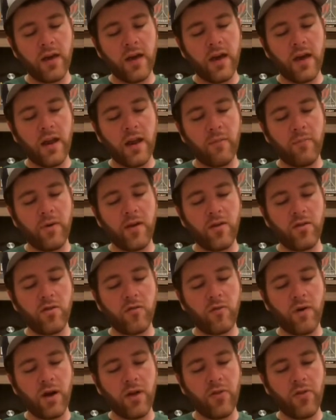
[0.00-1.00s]
and I pinch it
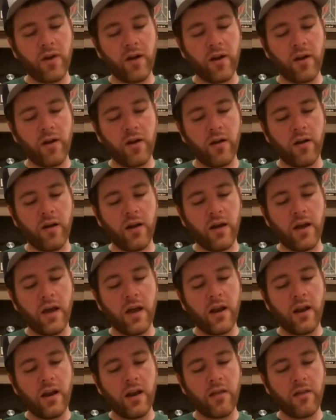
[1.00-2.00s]
right there,
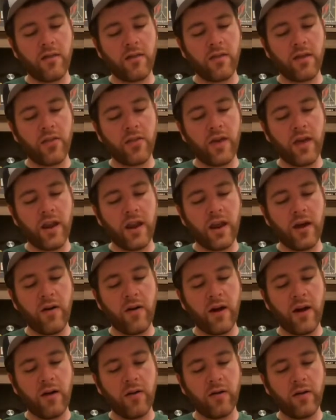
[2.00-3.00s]
and I just let that air
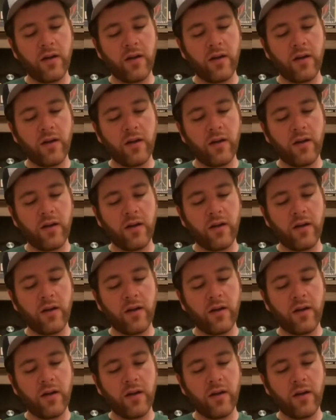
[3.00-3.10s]
out.